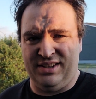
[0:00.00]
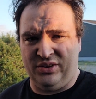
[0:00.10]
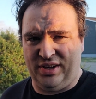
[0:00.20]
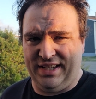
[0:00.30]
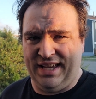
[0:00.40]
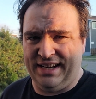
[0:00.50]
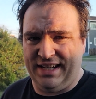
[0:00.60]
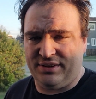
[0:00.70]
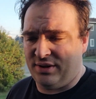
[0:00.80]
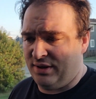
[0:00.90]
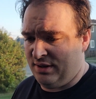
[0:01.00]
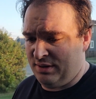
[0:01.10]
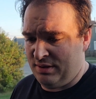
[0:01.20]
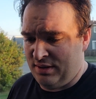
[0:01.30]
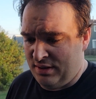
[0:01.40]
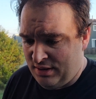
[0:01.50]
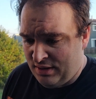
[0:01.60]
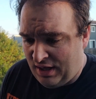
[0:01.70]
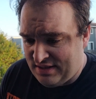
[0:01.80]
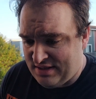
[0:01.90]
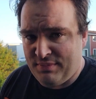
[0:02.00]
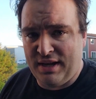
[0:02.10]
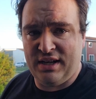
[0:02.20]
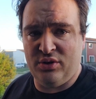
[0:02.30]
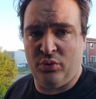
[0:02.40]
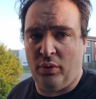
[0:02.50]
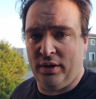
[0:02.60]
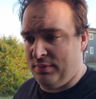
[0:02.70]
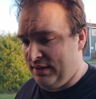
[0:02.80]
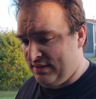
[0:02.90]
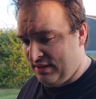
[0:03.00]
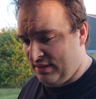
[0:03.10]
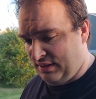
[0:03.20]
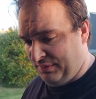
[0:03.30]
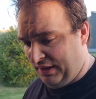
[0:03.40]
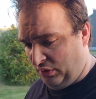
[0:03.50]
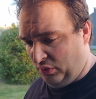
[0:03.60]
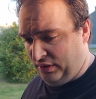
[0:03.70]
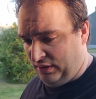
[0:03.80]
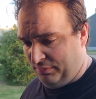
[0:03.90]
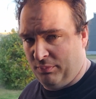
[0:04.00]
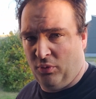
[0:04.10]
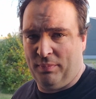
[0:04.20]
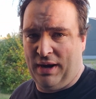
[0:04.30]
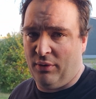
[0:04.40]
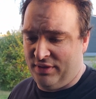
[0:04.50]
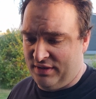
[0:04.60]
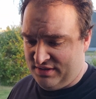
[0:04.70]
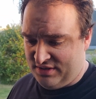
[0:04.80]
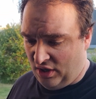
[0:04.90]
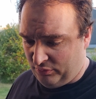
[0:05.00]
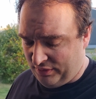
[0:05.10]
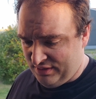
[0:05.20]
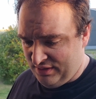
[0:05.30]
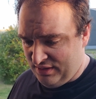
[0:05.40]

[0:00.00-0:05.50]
look at getting it custom made into a one piece, something that'll hold a little bit more power than the stock one.